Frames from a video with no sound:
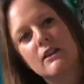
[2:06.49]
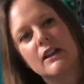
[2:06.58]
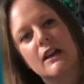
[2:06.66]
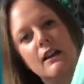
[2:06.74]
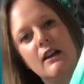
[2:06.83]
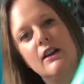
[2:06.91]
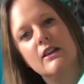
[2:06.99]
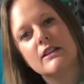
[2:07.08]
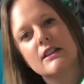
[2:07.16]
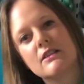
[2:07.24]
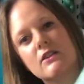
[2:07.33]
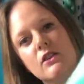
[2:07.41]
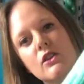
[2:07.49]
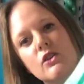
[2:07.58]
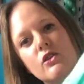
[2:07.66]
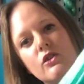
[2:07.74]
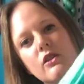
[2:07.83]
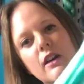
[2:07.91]
yellows, it's got
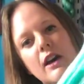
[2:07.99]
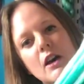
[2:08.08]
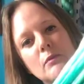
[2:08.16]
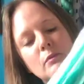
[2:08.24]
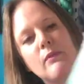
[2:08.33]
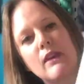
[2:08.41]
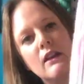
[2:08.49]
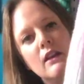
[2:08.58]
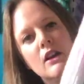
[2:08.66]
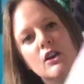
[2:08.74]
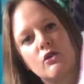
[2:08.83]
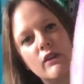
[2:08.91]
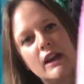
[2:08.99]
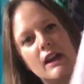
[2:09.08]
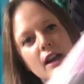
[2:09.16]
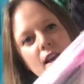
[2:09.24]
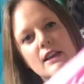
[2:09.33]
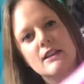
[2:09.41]

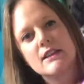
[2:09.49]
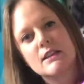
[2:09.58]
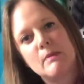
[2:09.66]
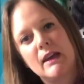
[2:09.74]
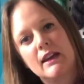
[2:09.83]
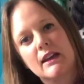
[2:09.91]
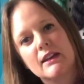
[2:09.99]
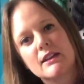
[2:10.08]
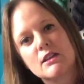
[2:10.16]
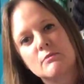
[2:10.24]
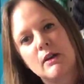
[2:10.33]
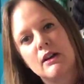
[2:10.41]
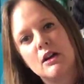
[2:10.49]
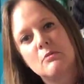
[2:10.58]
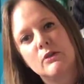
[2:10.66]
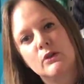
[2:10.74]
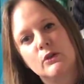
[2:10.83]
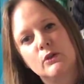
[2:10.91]
greens, pinks,
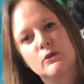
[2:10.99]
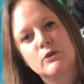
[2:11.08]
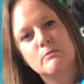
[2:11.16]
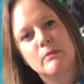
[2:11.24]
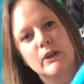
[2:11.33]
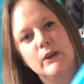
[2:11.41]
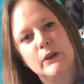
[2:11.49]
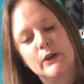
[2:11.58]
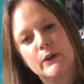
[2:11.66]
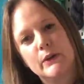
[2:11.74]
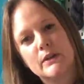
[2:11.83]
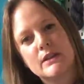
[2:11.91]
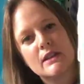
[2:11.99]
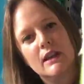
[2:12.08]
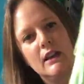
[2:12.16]
purples, blues,